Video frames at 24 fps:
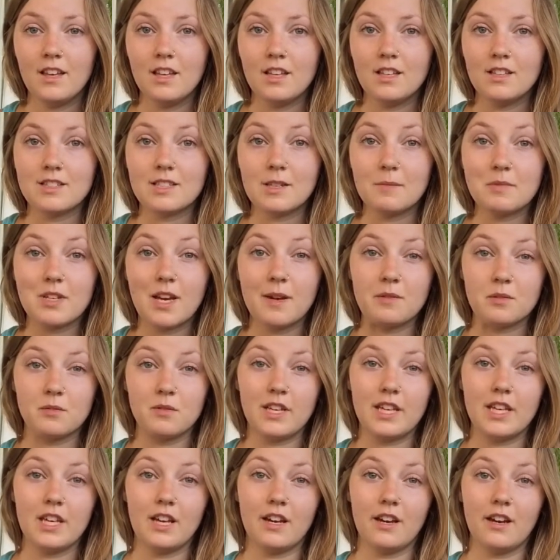Sometimes we
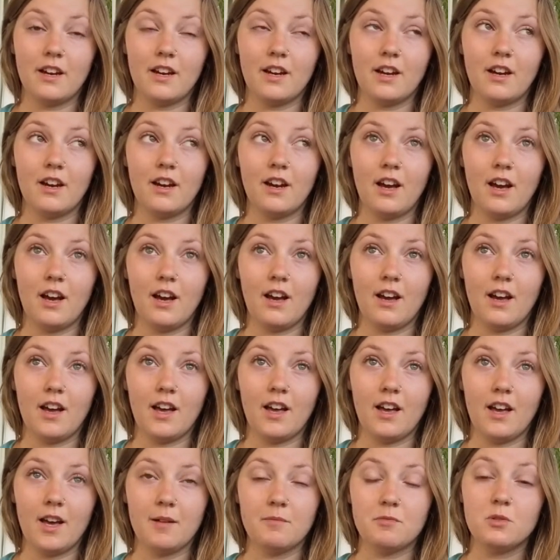hear,
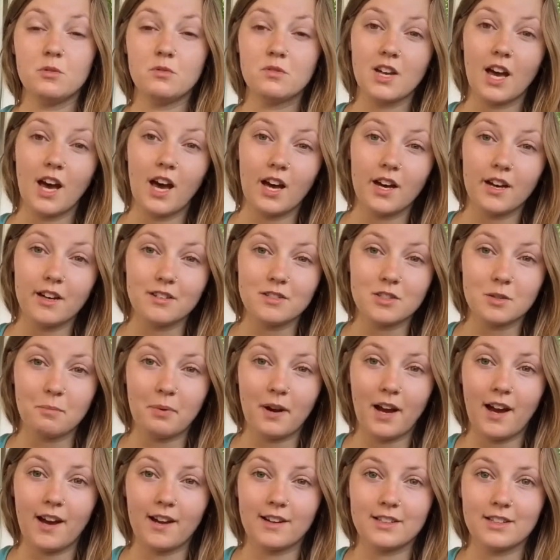I'm too tired to
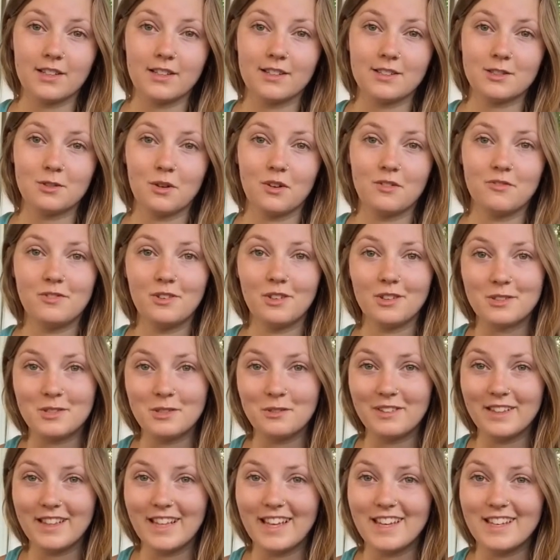practice, or I feel too
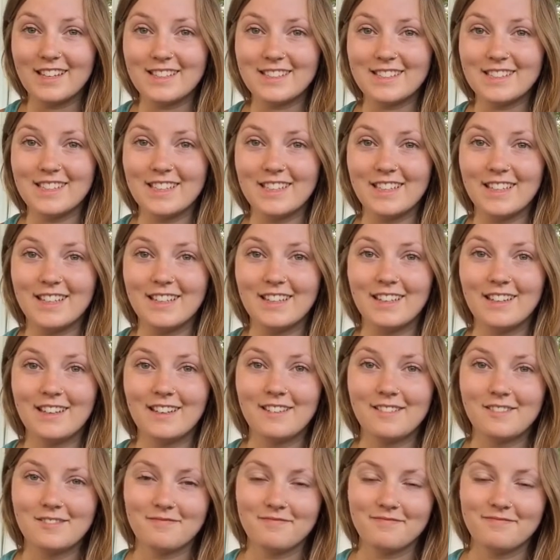lazy.
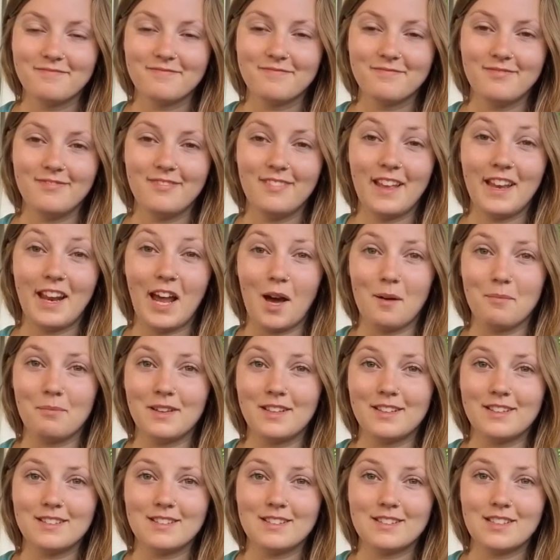That
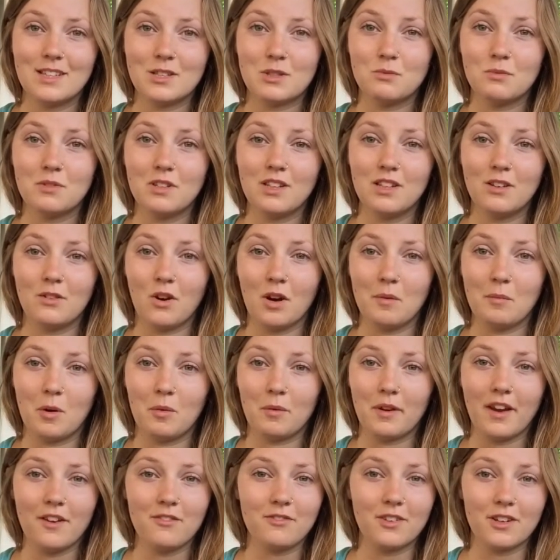happens. That's really normal.
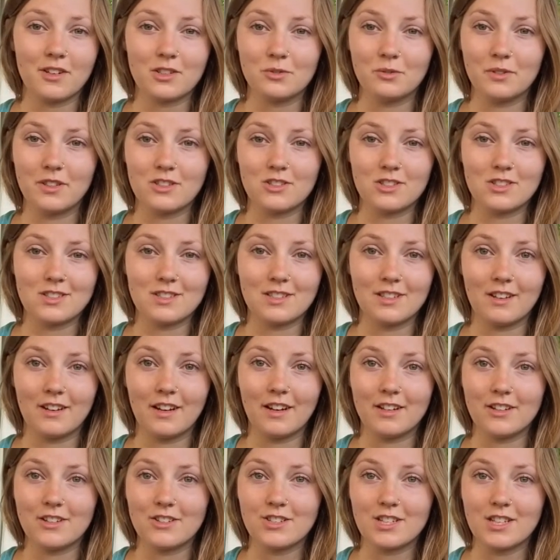We have fluctuations in our
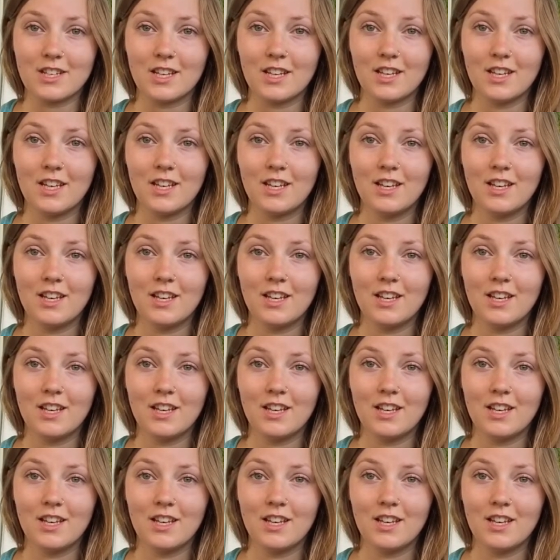energy.